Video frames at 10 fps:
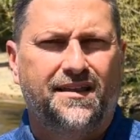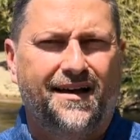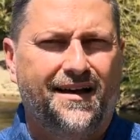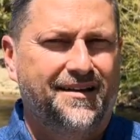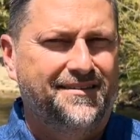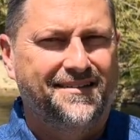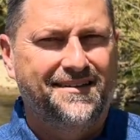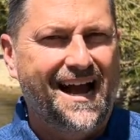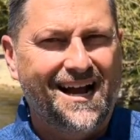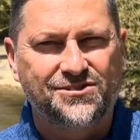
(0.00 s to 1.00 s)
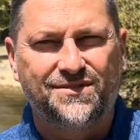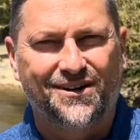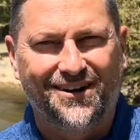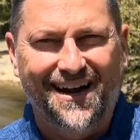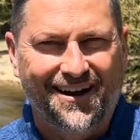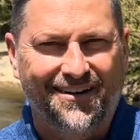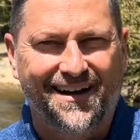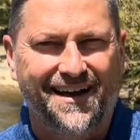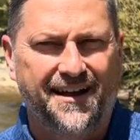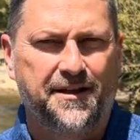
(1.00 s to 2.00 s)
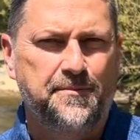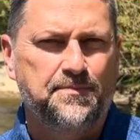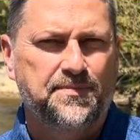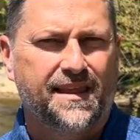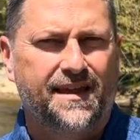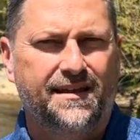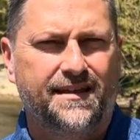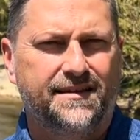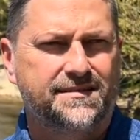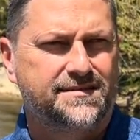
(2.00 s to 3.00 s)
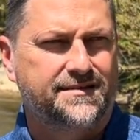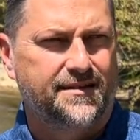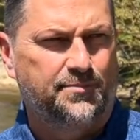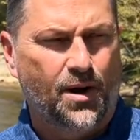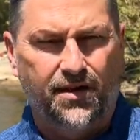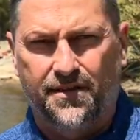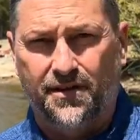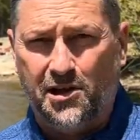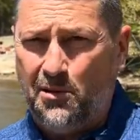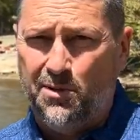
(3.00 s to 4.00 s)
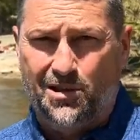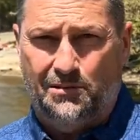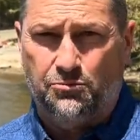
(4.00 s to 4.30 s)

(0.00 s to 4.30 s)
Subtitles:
the Nashville area. It is part of the Cumberland